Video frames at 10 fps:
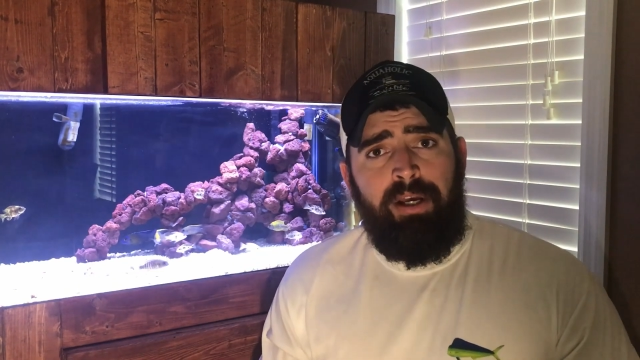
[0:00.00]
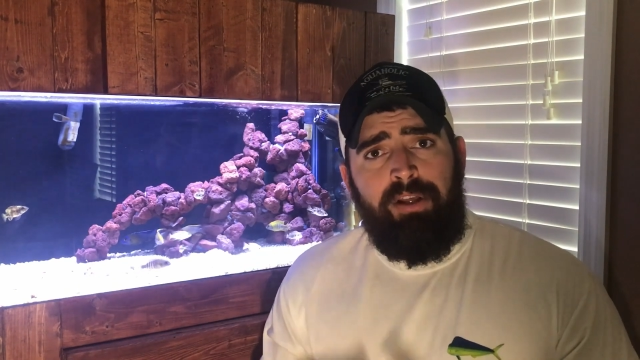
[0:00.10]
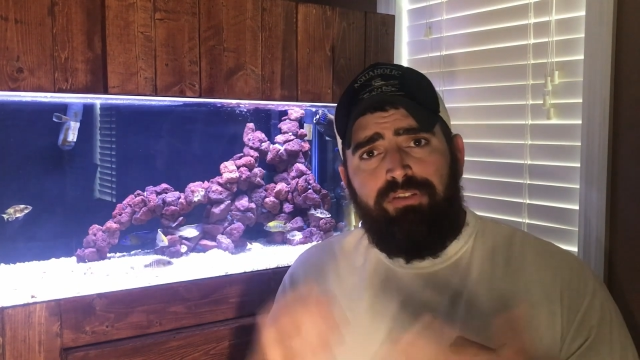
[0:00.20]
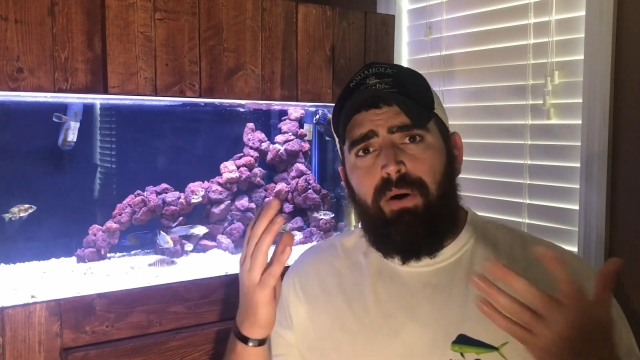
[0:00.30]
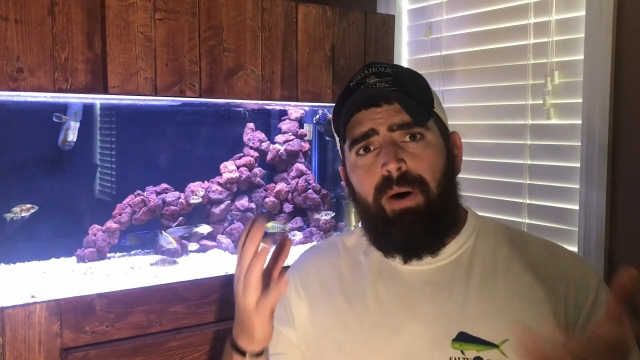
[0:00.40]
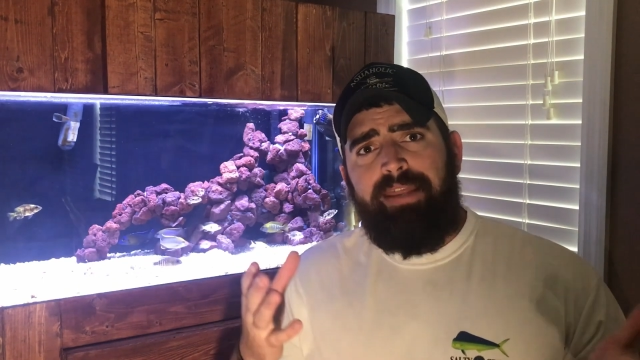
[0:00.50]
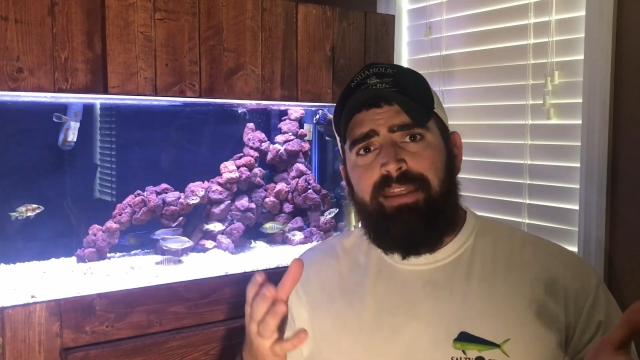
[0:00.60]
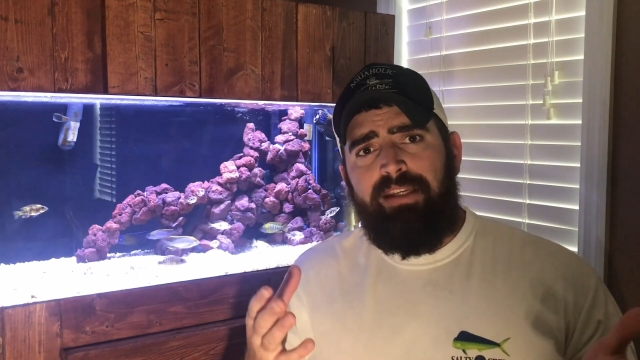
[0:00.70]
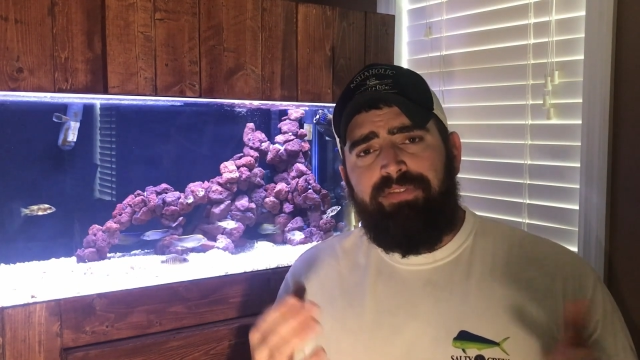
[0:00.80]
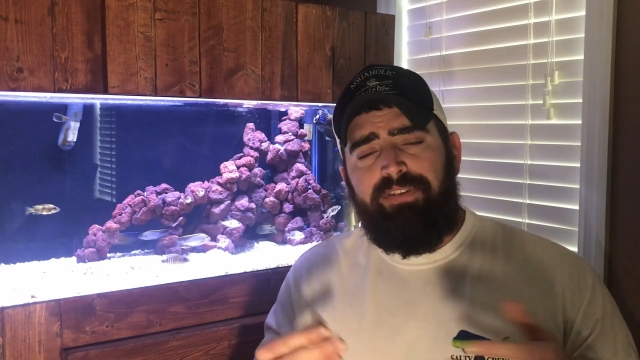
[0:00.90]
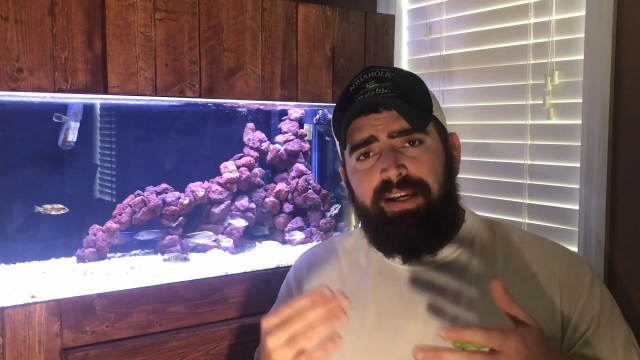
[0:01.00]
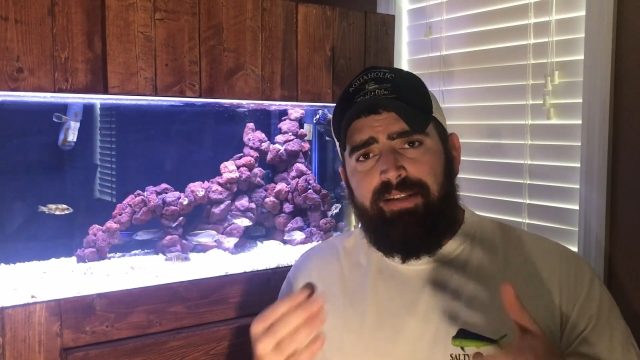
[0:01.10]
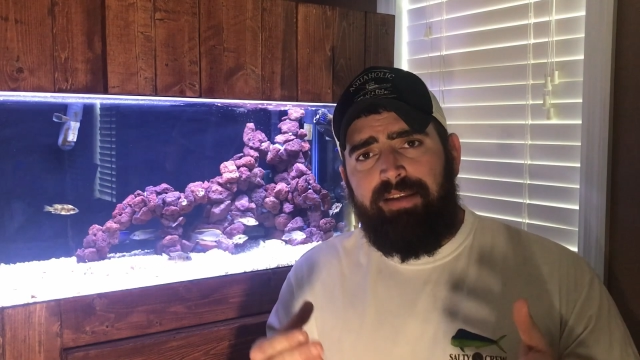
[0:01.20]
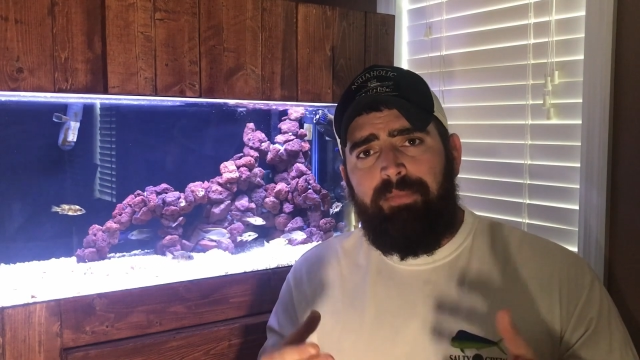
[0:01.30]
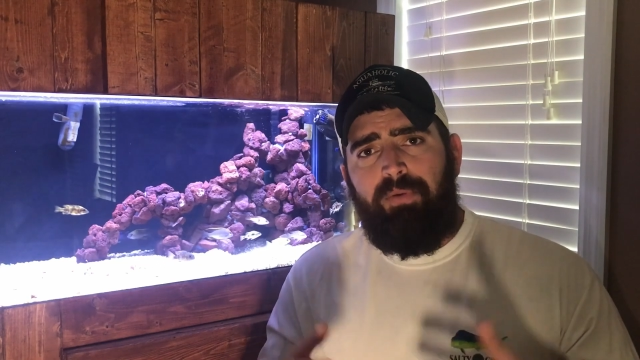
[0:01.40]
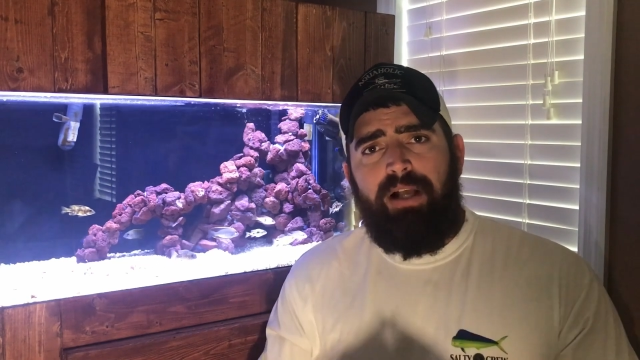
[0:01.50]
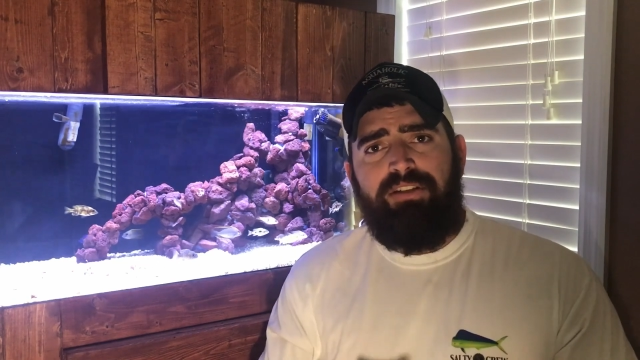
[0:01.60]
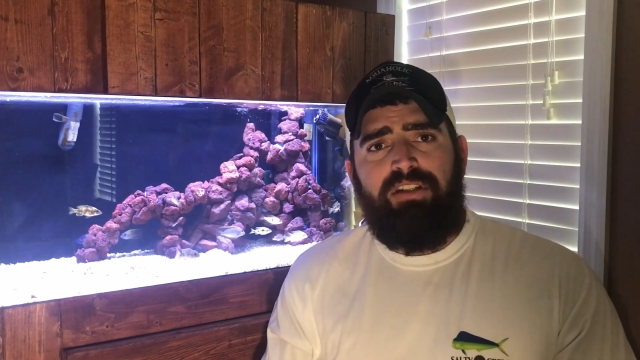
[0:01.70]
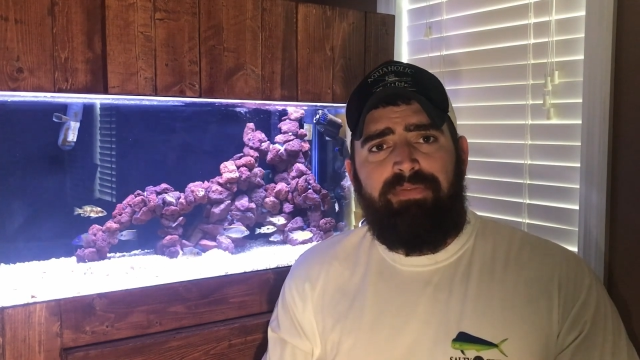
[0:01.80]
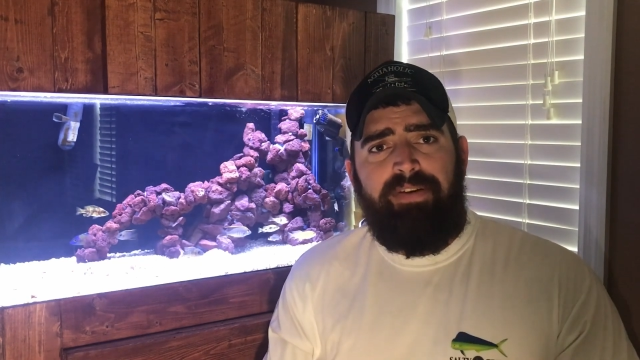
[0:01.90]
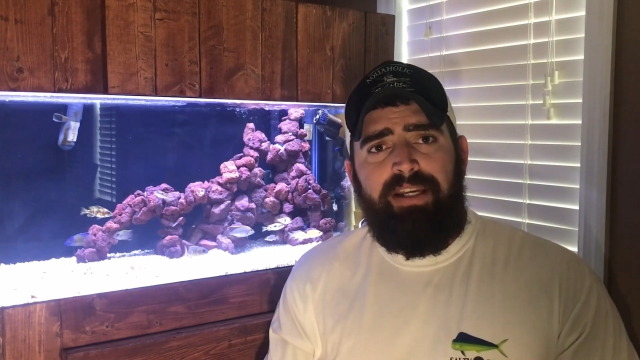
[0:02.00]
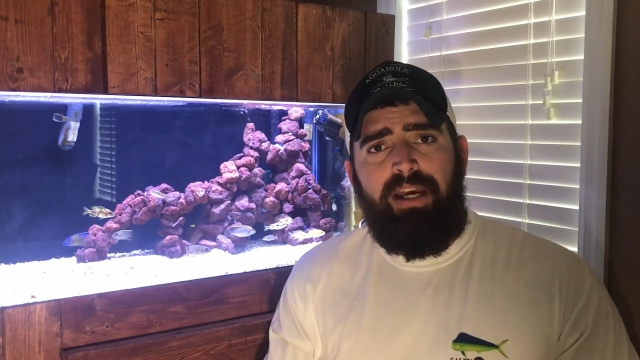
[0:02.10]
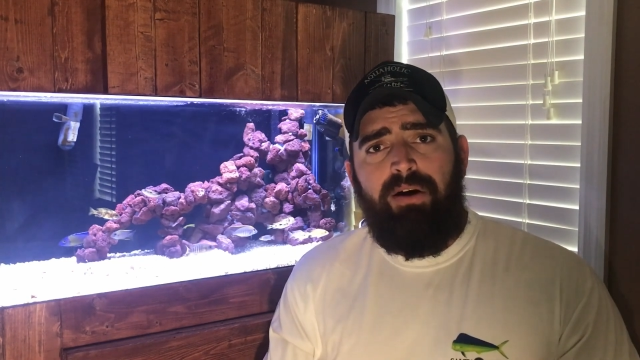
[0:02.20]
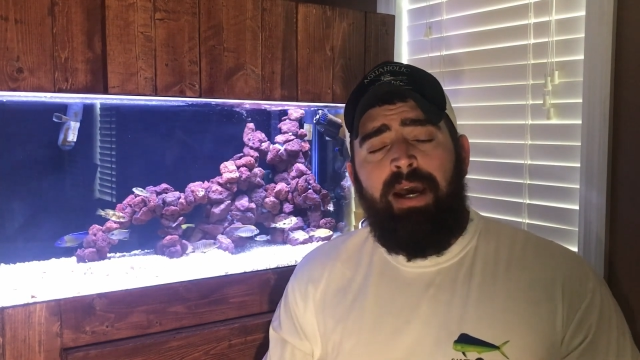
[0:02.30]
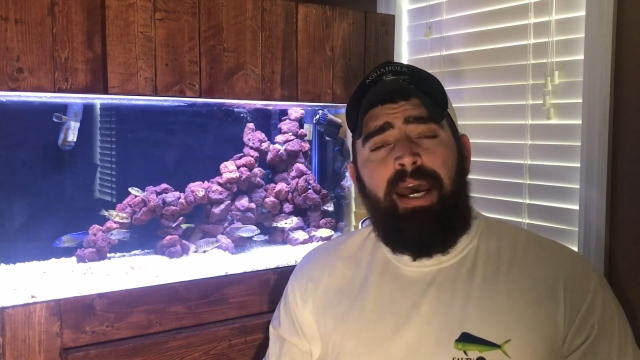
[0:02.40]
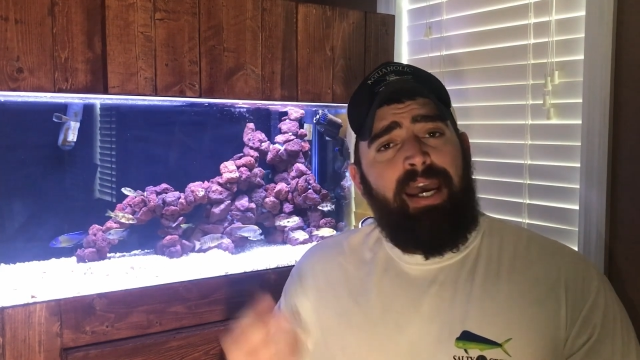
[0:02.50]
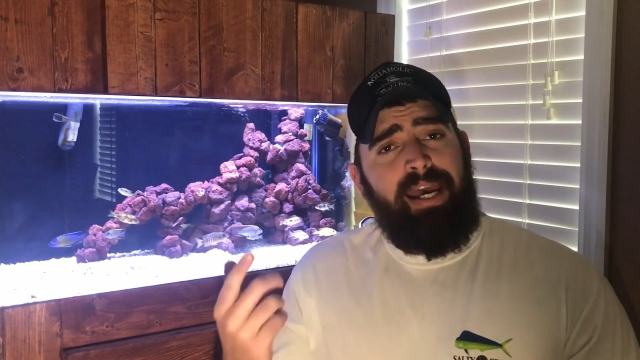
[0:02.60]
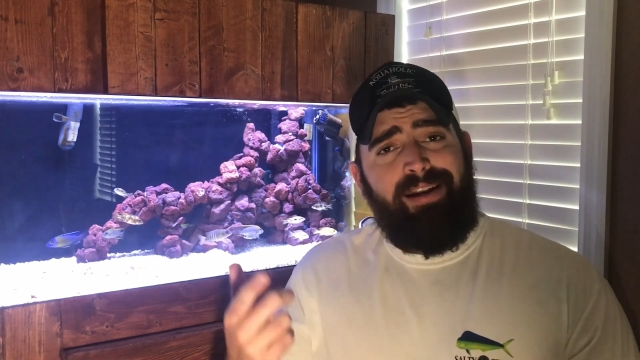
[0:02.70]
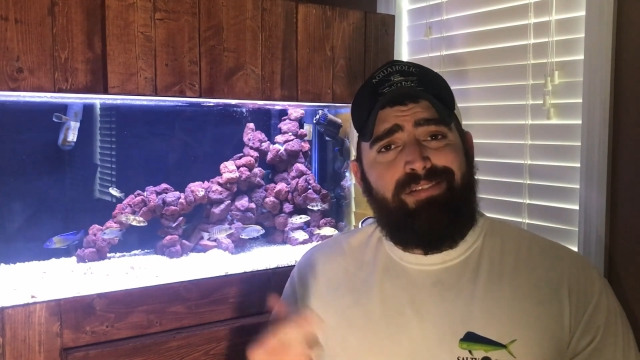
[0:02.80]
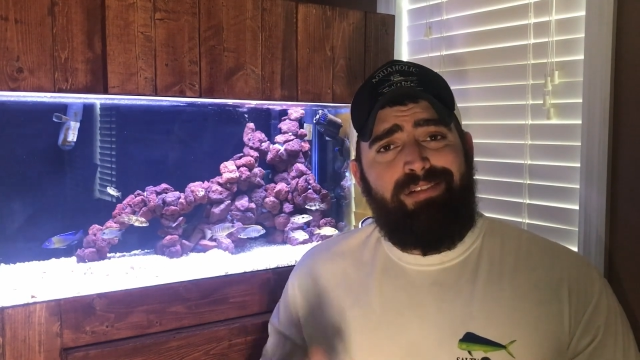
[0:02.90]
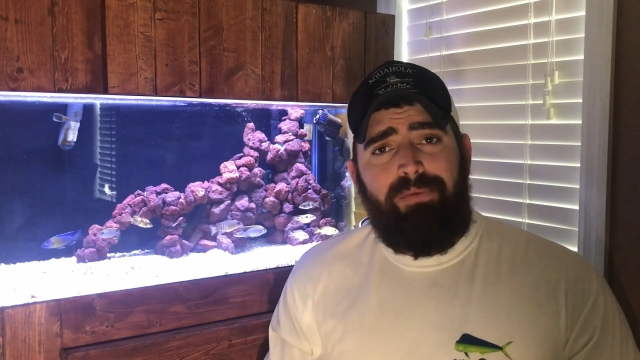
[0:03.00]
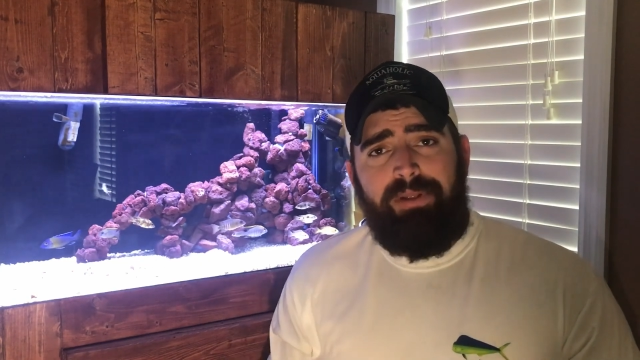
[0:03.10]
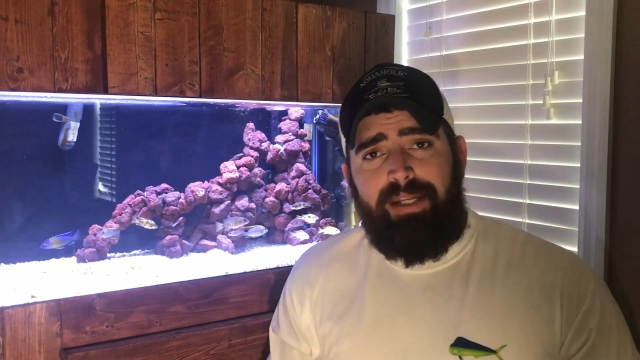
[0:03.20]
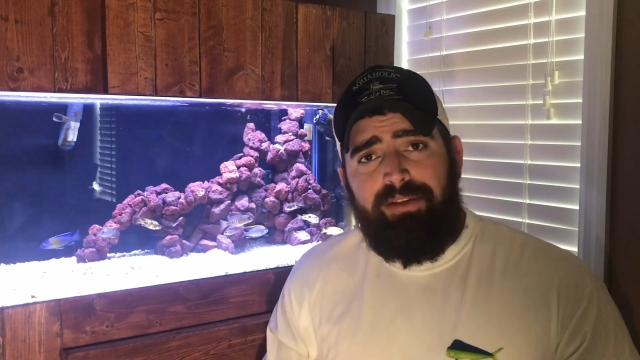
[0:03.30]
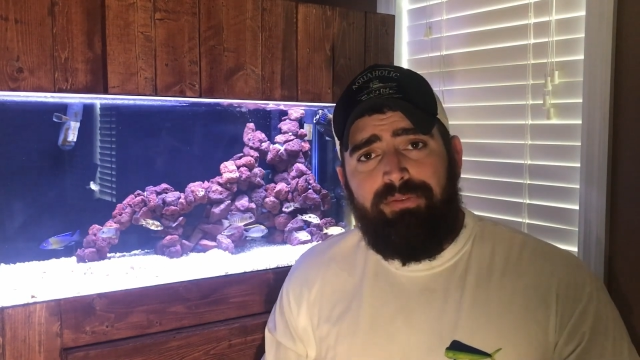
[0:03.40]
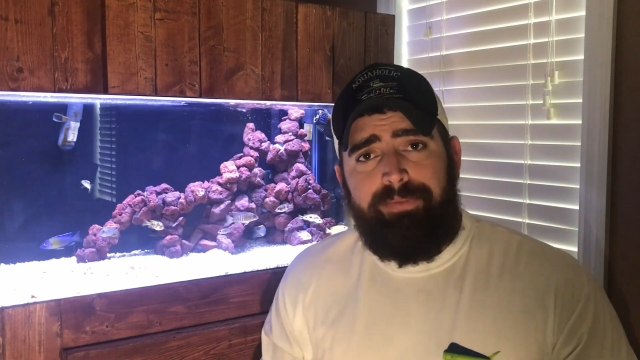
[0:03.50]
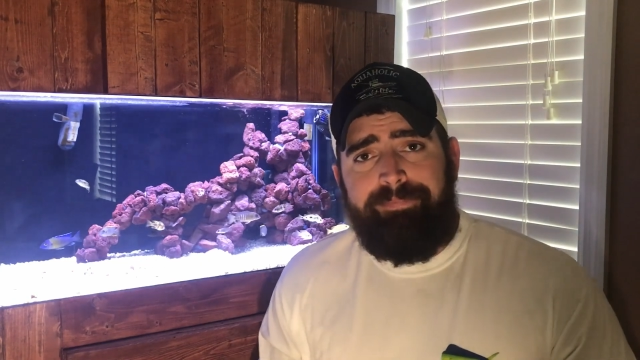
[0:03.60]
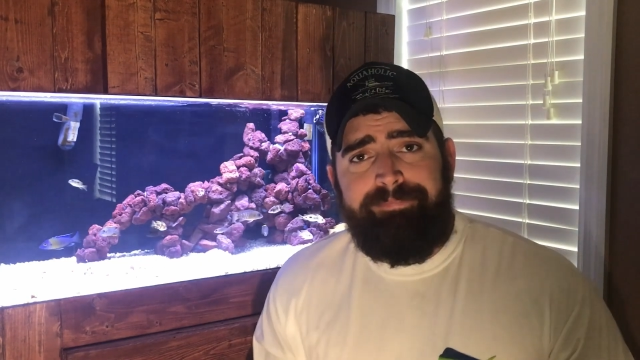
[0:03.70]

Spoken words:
So I thank you for taking time to watch this video, and I'll see you on the next one.